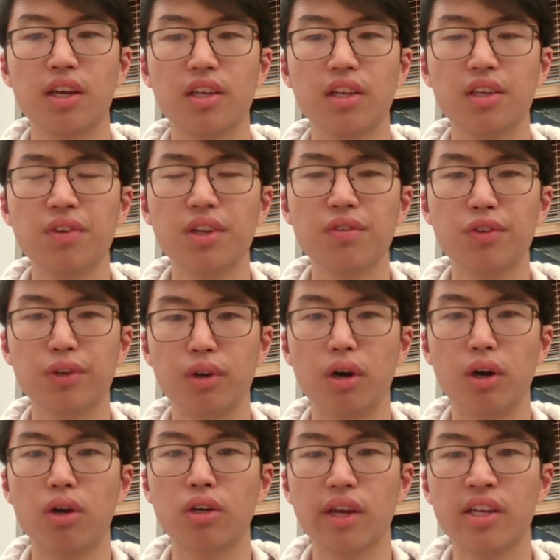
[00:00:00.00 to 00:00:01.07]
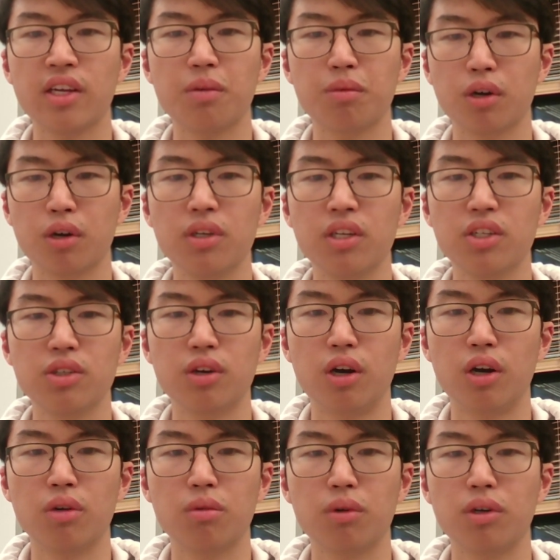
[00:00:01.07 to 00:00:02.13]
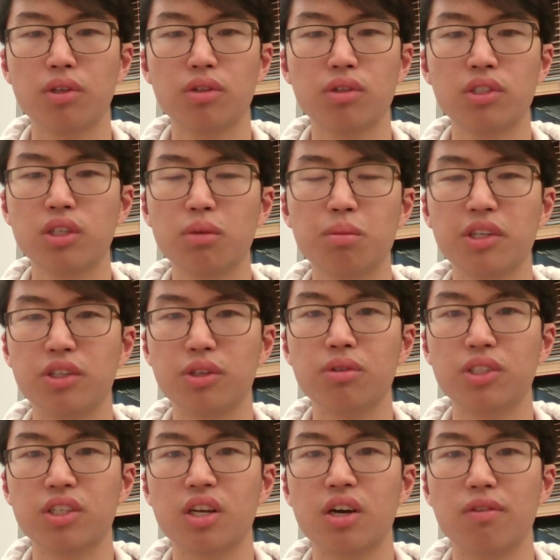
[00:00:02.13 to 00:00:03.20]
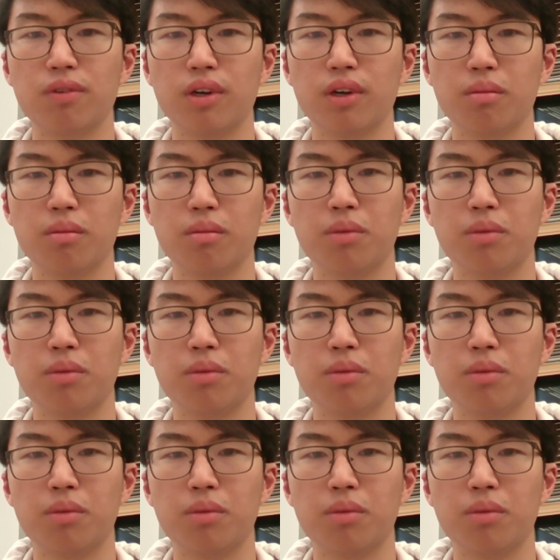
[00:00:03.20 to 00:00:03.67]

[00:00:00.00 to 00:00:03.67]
even if you end up going into hardware, you'll still be doing software.